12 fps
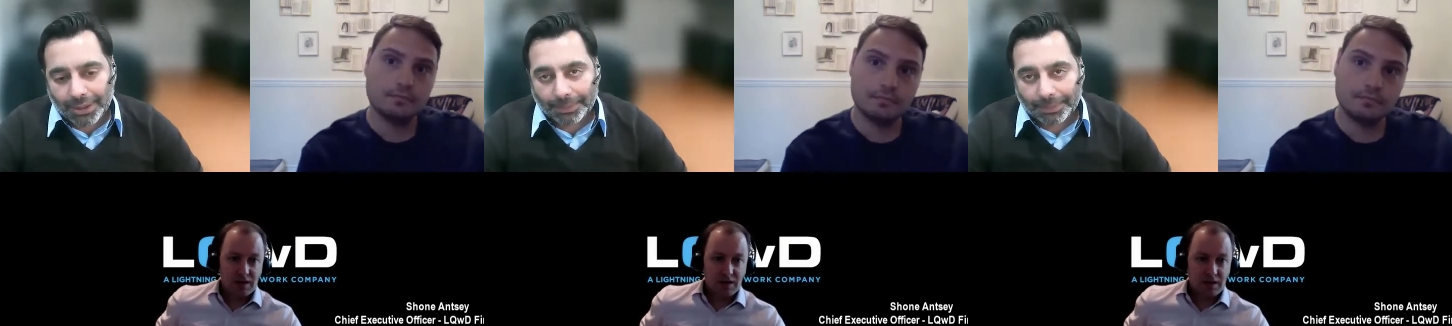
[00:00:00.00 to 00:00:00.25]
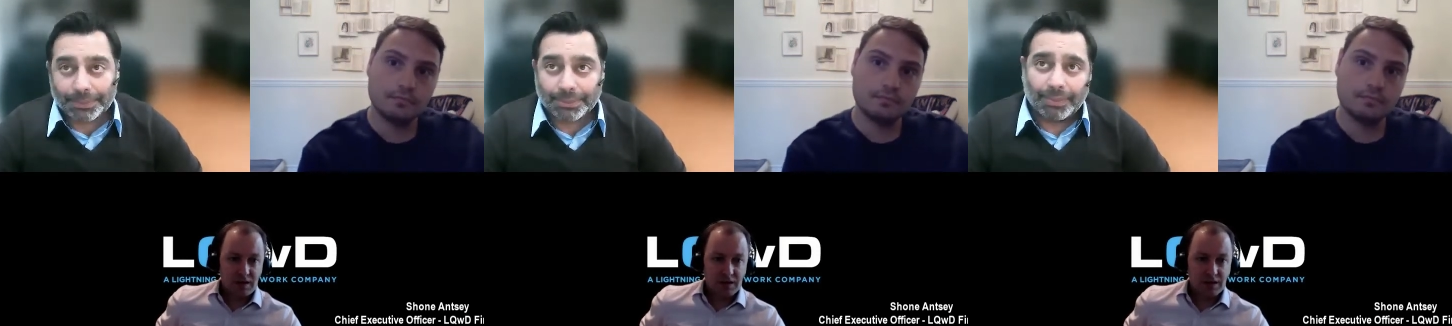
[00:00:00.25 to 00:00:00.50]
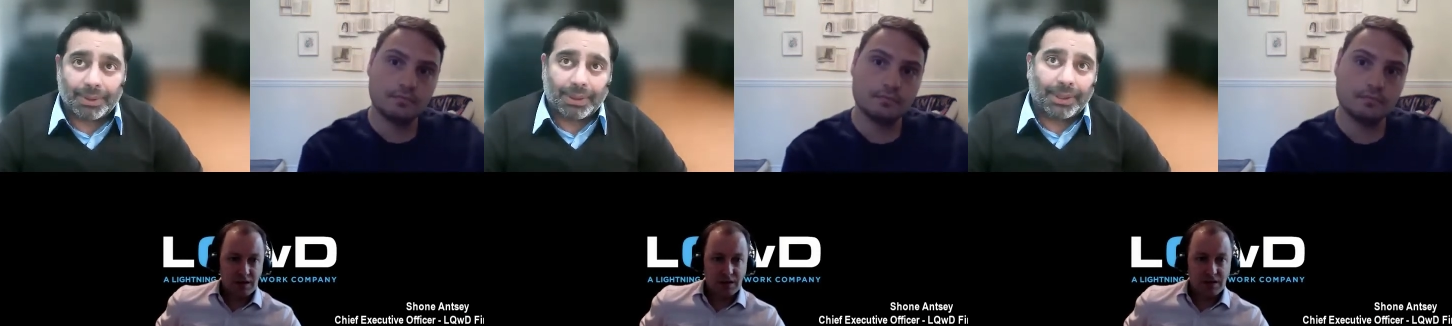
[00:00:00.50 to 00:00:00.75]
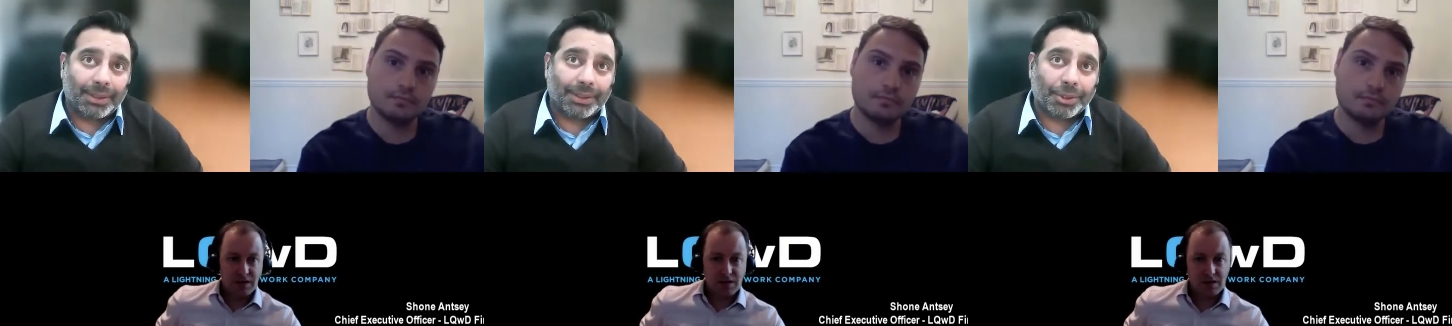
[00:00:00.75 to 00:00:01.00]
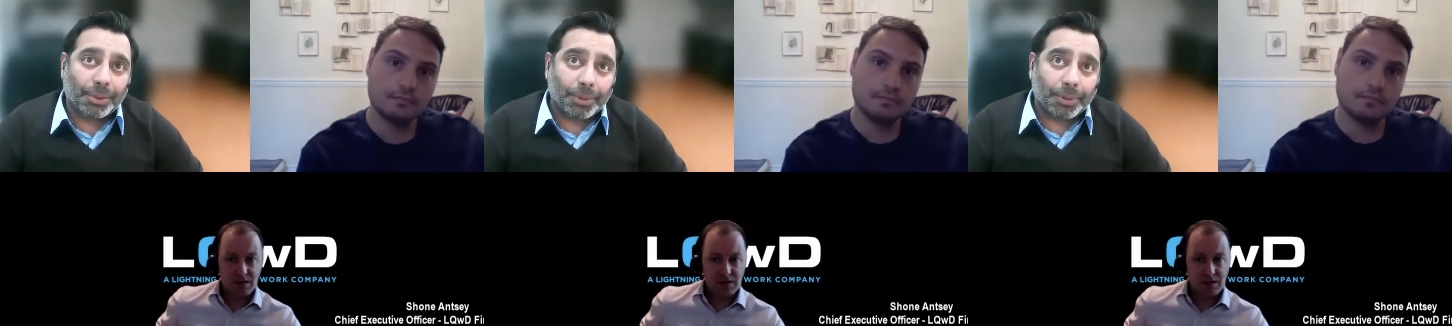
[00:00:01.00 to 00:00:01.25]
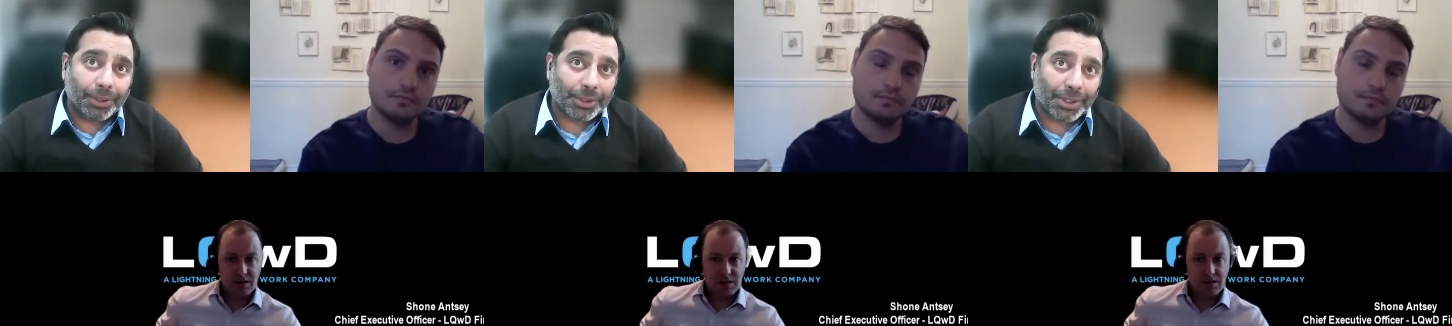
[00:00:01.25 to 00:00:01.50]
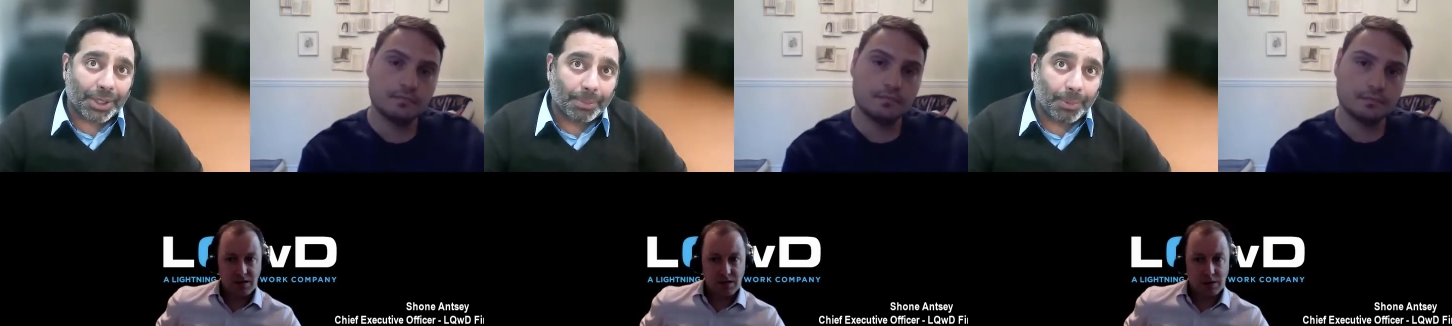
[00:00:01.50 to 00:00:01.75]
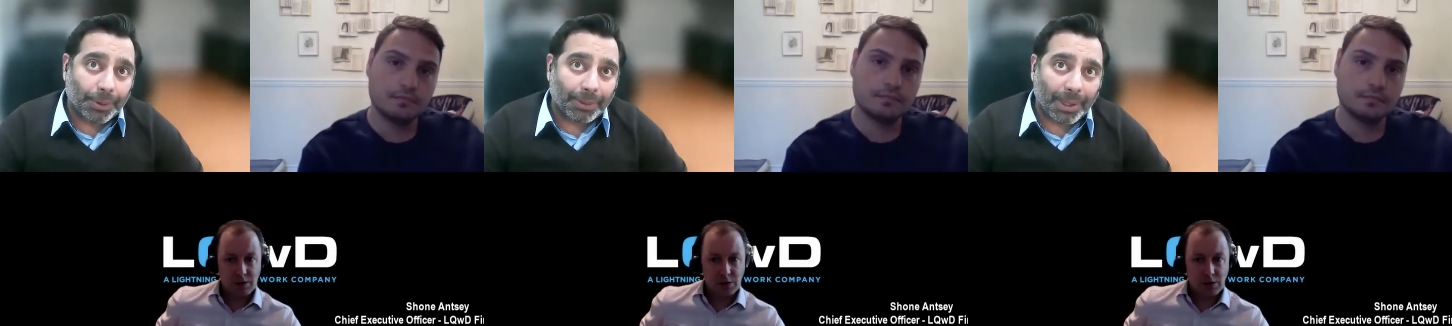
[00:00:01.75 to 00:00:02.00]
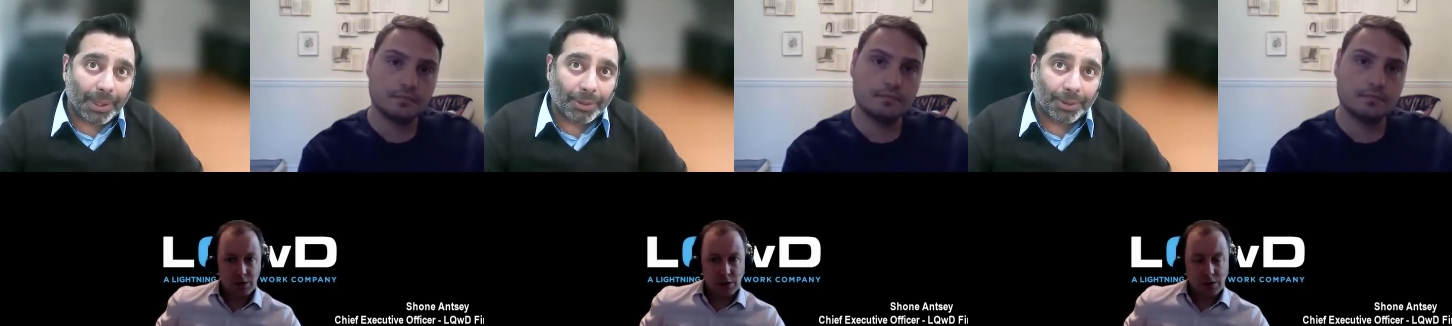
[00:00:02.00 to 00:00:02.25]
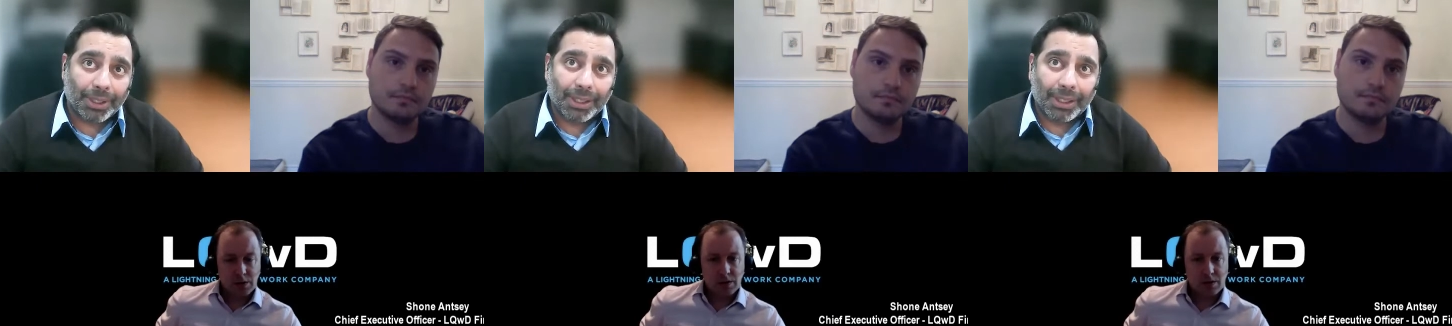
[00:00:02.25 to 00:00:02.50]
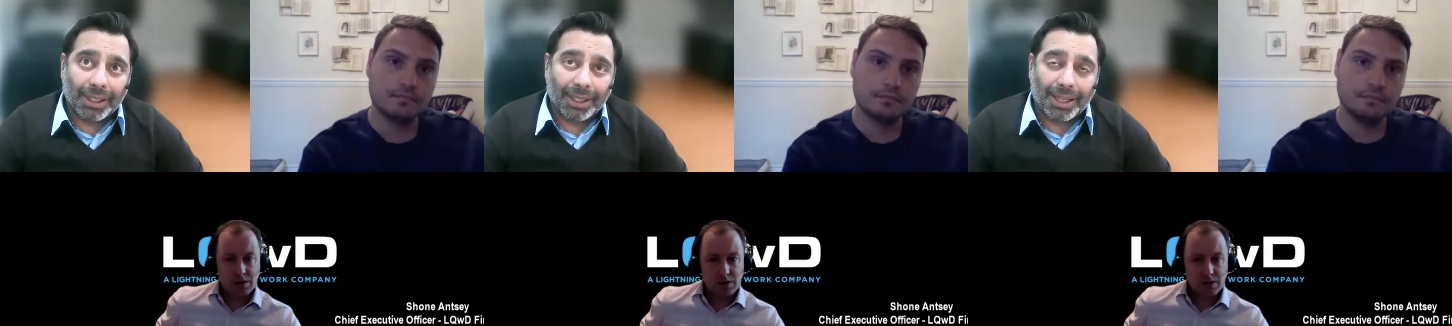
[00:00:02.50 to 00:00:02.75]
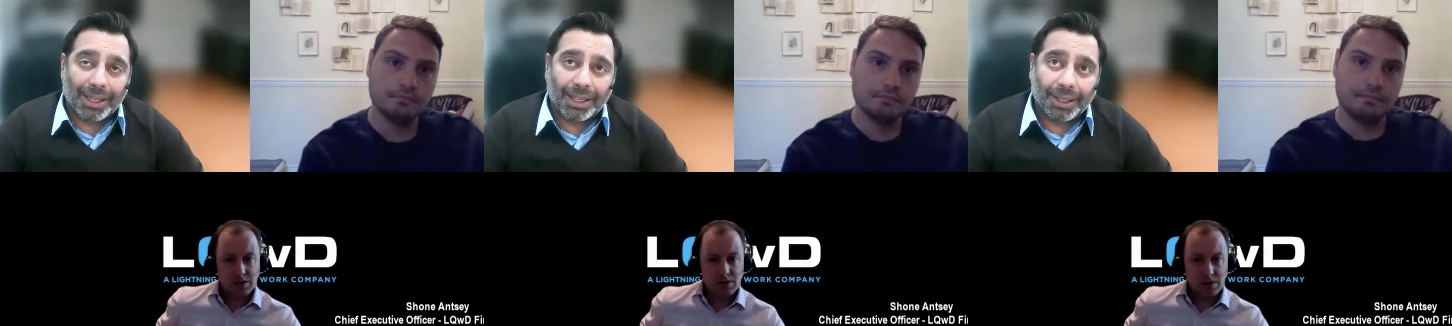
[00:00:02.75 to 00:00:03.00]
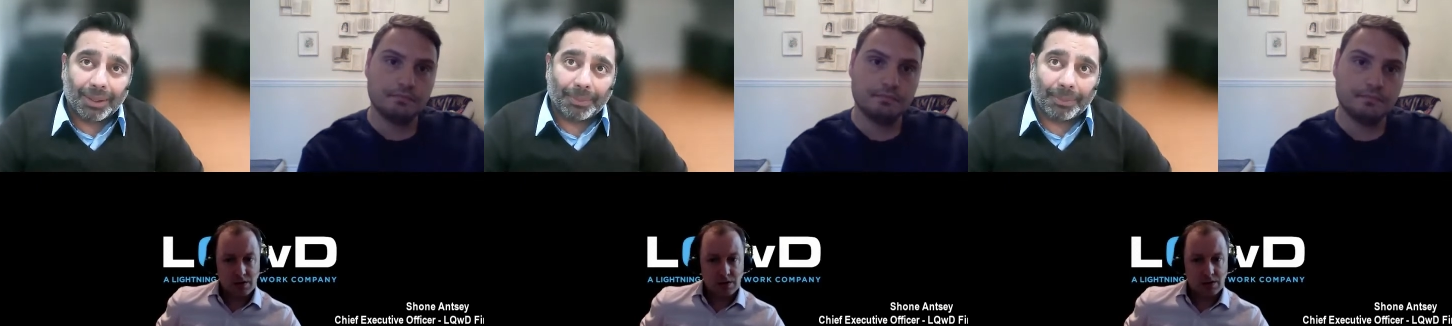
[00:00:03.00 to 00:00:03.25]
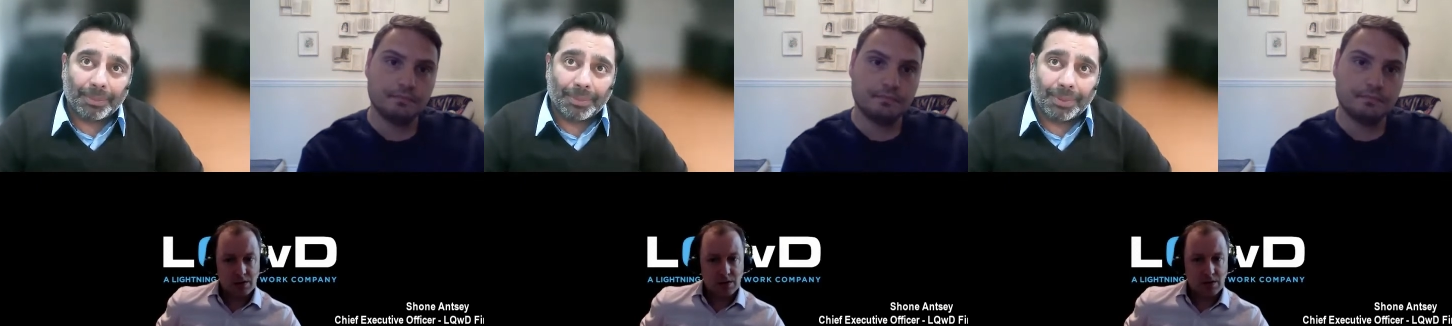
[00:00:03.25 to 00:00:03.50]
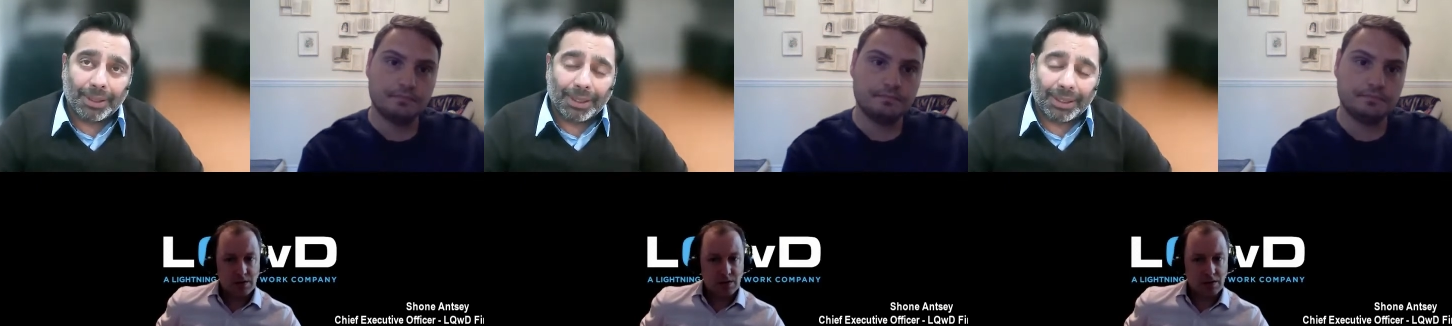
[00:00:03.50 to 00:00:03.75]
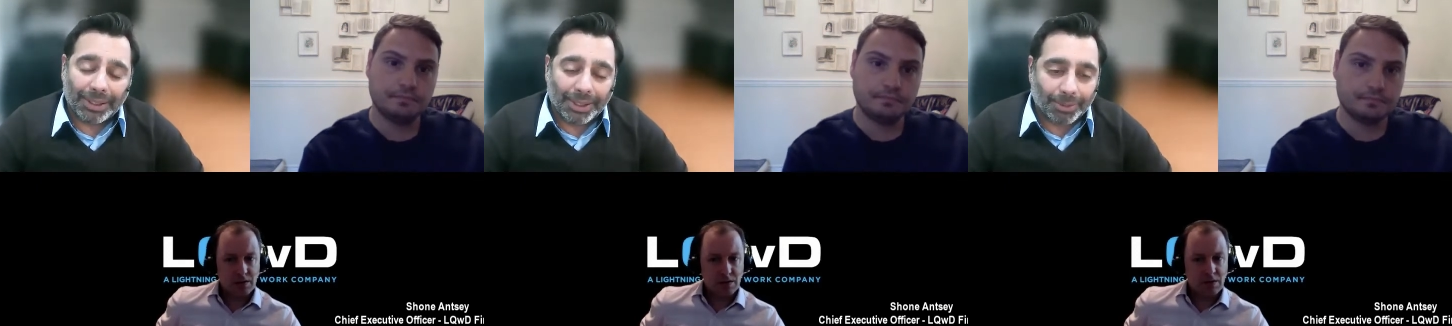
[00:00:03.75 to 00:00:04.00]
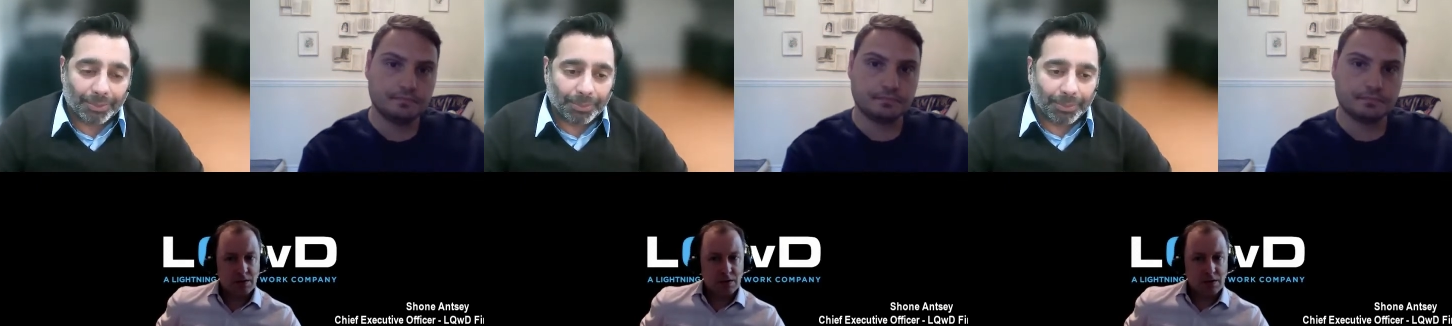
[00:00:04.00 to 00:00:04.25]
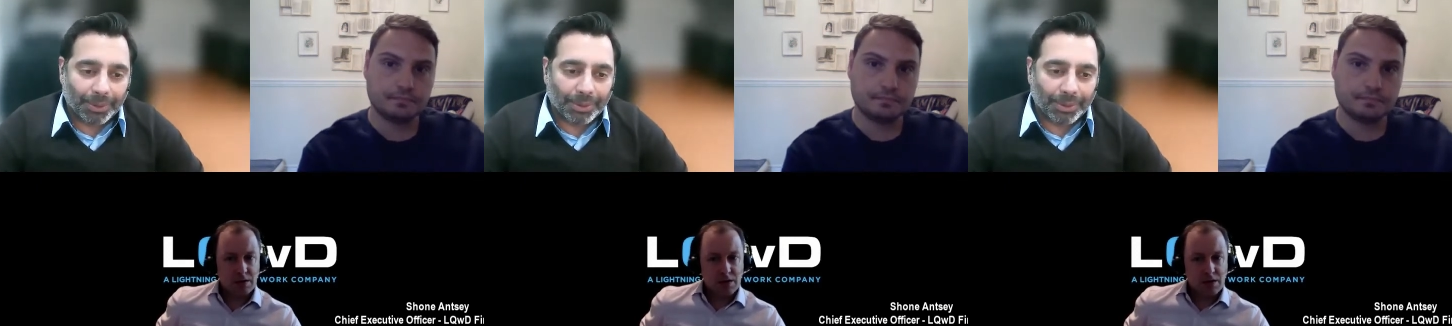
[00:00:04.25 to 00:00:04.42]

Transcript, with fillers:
Speaker 1: a super interesting point about, um, you know,